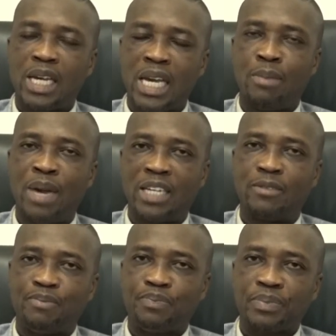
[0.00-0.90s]
Amen.
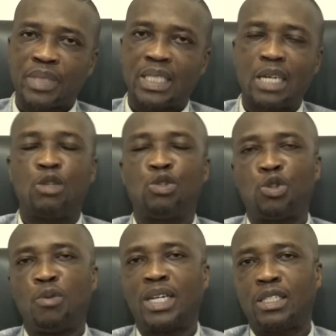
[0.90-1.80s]
Thank you
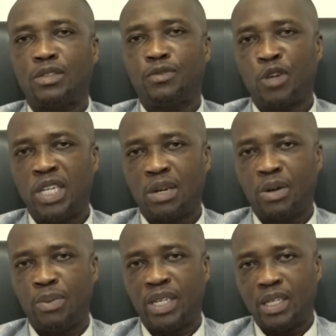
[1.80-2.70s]
so much for
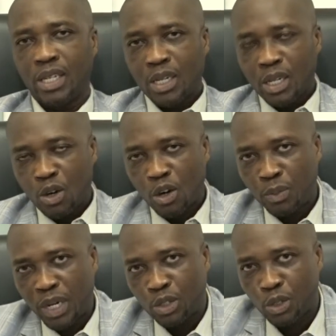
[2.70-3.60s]
hearing me. God
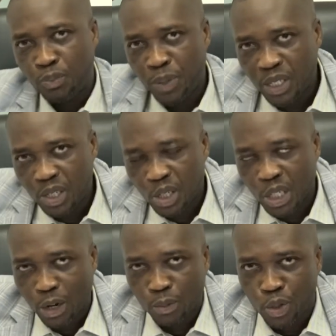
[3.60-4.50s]
bless you. Peace,
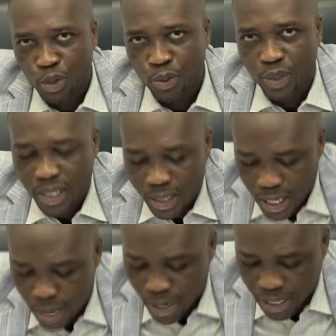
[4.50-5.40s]
shalom to you.
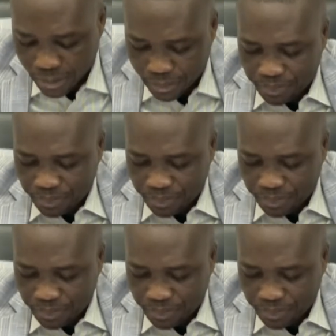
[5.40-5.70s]
Amen.